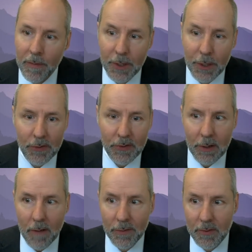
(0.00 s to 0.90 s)
the New York State
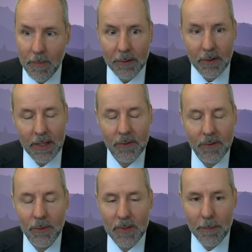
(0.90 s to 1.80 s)
Office of Mental Health
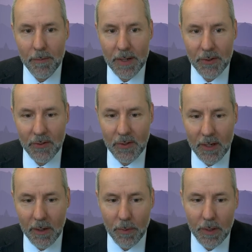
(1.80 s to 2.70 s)
Suicide Prevention
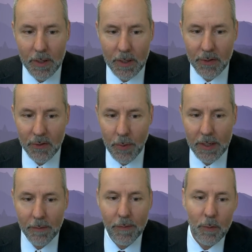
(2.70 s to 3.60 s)
Center. We're going to just wait
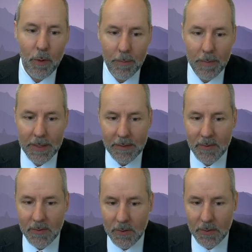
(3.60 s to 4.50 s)
a few more
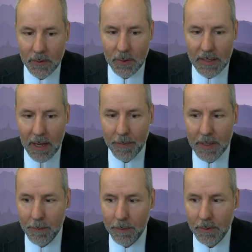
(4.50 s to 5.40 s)
minutes to allow
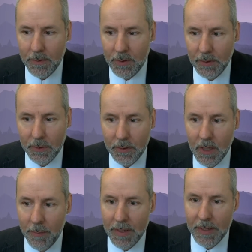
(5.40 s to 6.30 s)
people to
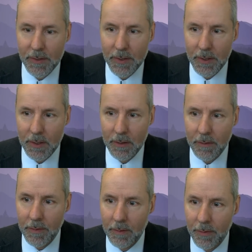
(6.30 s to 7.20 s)
come into
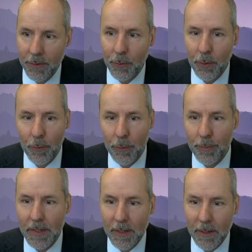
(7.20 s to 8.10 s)
the virtual
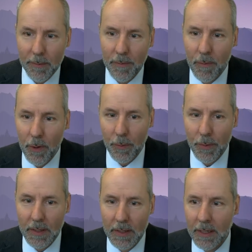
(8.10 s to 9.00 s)
room here before
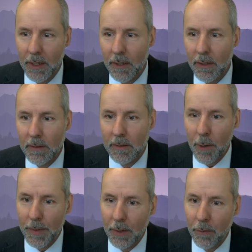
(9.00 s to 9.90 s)
we hear
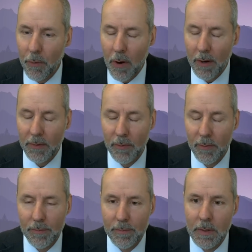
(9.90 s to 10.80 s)
opening remarks
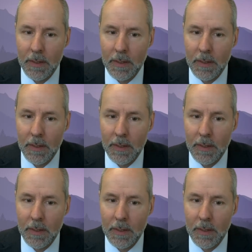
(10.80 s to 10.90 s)
from